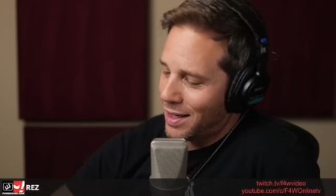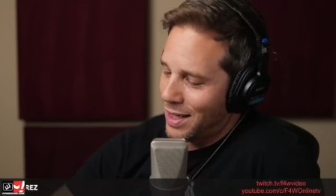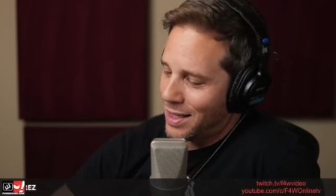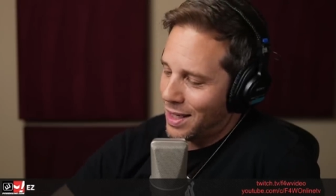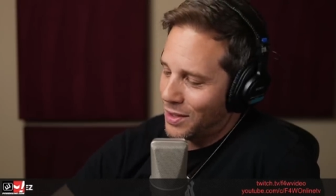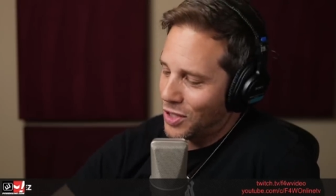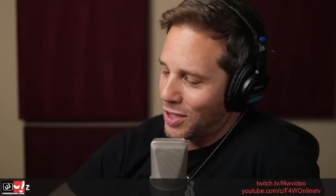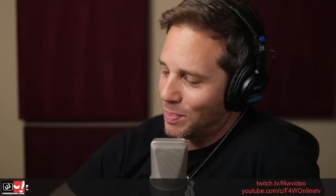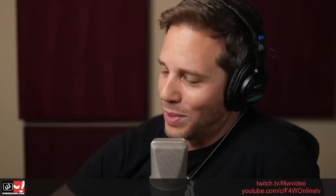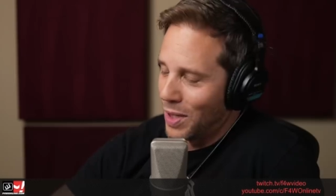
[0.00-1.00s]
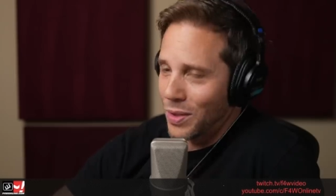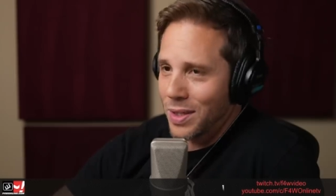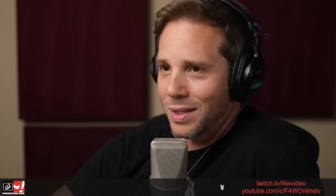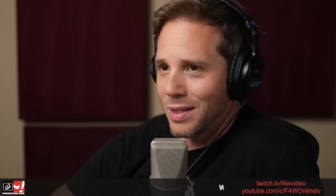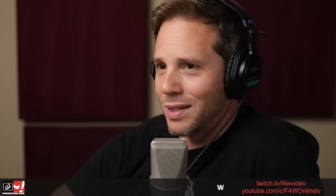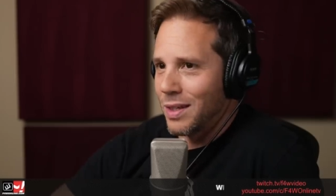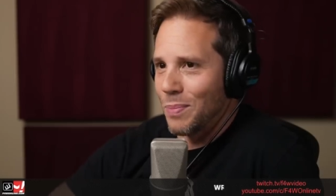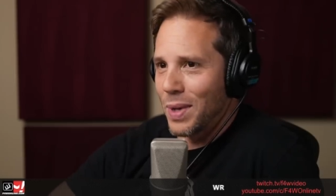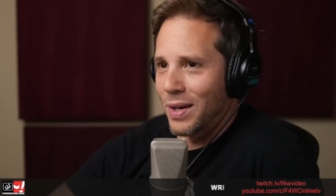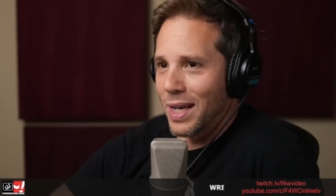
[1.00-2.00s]
And he tells this bloke
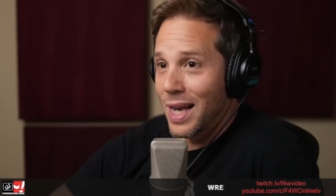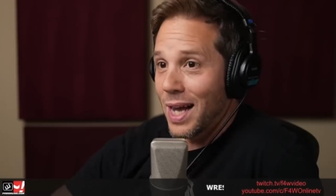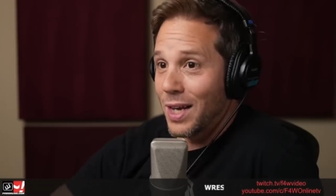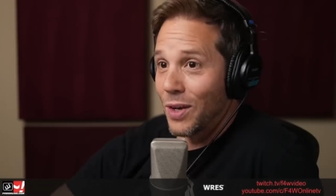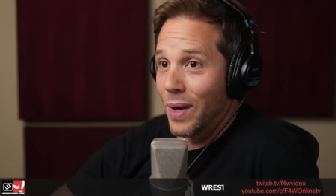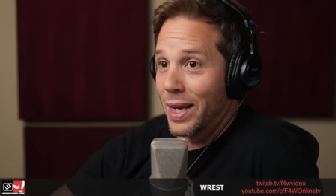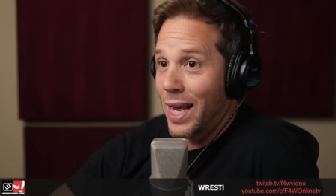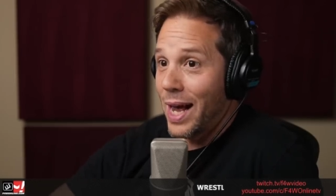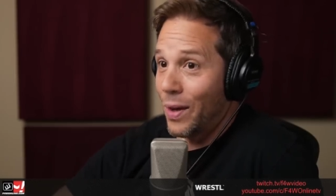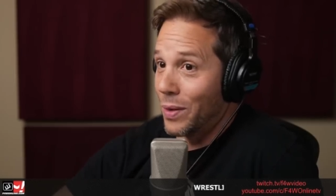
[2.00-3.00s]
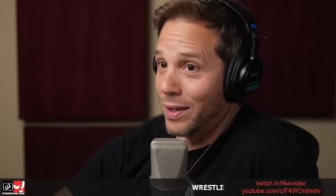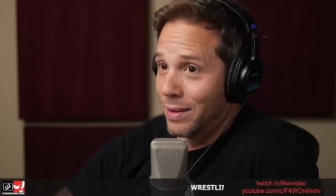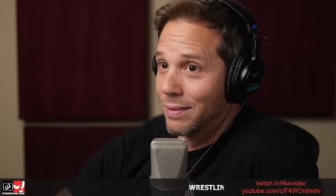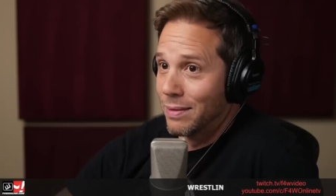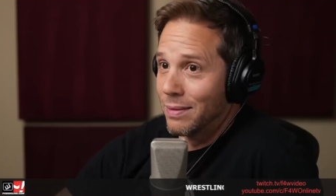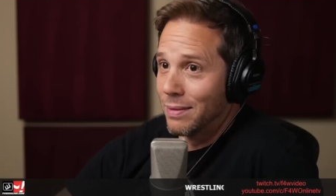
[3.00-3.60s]
you better get out of here right now or...